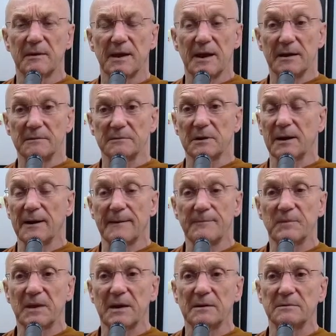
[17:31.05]
and
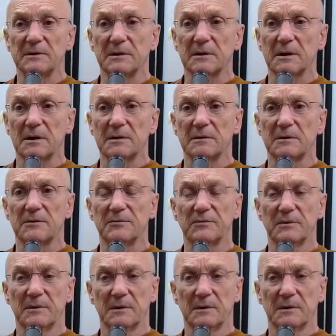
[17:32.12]
the kind of